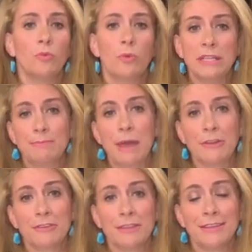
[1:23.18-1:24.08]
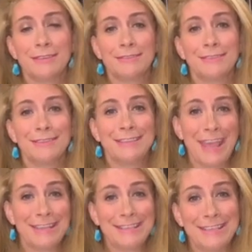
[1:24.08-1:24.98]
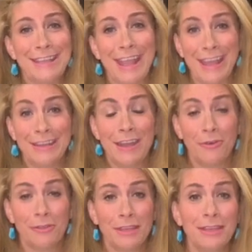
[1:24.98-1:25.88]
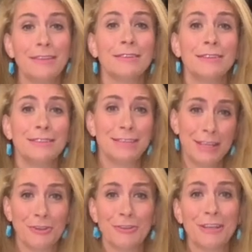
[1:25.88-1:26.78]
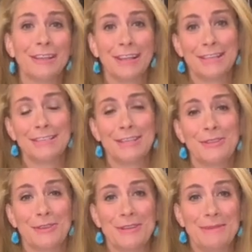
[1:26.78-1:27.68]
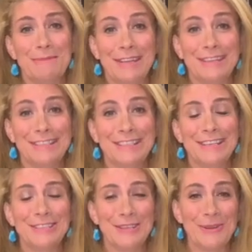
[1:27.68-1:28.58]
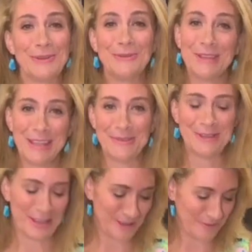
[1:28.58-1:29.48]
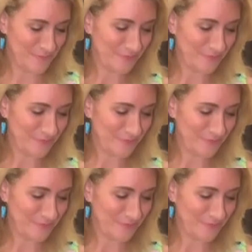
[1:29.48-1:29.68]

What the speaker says: What's better than tasty and healthy? Dinner in less than 30 minutes. So here we go.